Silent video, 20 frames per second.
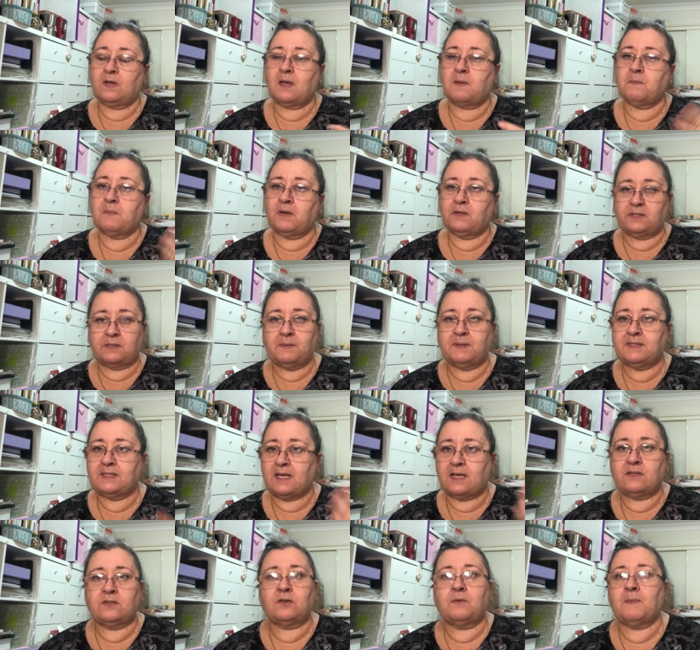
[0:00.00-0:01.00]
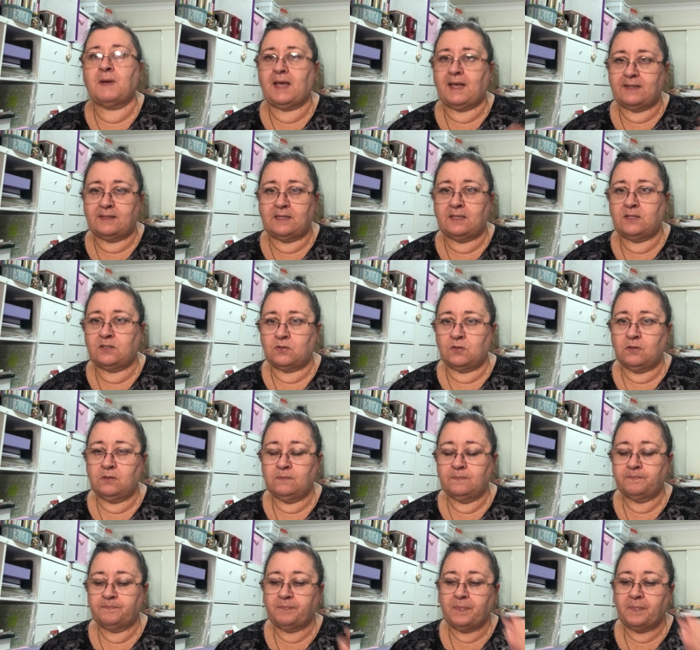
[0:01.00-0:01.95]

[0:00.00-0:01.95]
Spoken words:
I get most of my sales through my Etsy store,